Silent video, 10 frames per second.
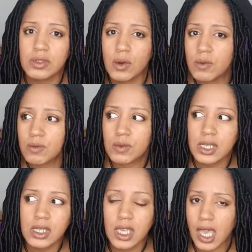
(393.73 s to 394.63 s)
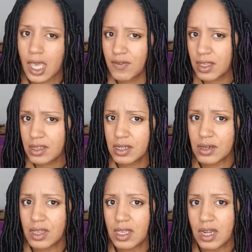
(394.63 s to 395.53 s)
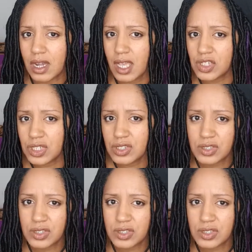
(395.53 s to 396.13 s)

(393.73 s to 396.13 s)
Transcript: don't really have a clear connection